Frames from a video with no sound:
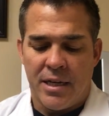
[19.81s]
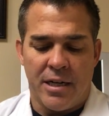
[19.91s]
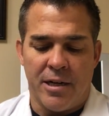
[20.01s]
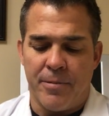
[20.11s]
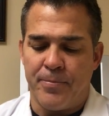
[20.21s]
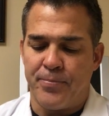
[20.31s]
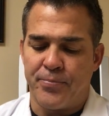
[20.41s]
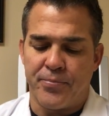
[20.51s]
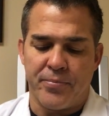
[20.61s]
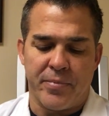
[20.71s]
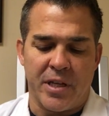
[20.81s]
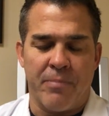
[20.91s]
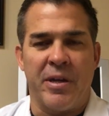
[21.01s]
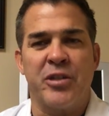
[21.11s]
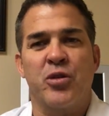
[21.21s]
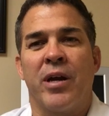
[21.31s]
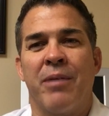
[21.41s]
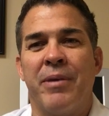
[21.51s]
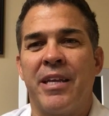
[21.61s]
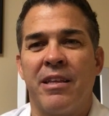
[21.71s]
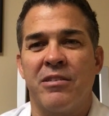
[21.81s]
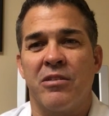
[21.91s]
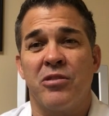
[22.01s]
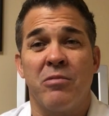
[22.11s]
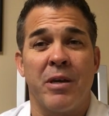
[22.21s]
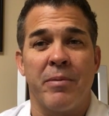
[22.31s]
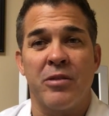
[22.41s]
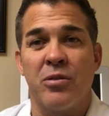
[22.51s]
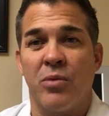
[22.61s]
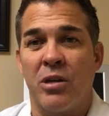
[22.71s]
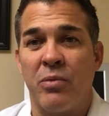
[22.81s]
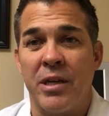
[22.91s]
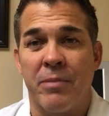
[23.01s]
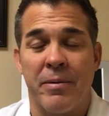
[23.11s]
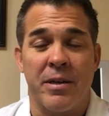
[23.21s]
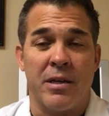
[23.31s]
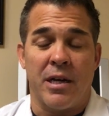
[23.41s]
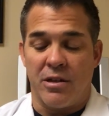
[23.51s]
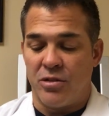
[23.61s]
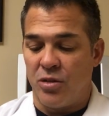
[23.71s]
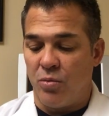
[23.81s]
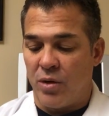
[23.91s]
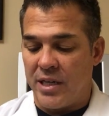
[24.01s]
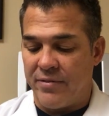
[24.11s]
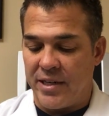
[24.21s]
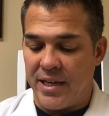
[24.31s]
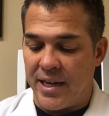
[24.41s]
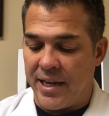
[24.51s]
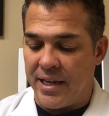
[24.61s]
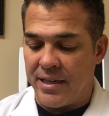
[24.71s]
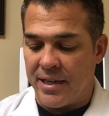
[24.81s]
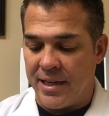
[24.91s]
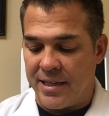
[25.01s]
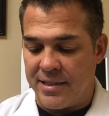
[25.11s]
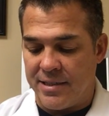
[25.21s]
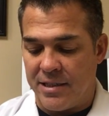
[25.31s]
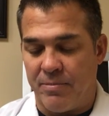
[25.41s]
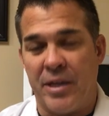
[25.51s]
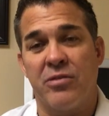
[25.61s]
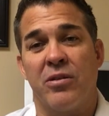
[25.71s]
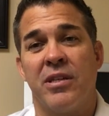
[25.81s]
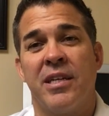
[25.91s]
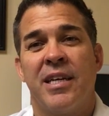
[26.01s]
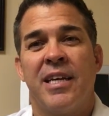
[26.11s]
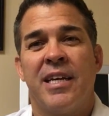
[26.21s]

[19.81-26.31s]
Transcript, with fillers: Um, I'm not sure how many of these I'll do. Maybe I'll do one a week, maybe I'll do one every day. I guess it depends on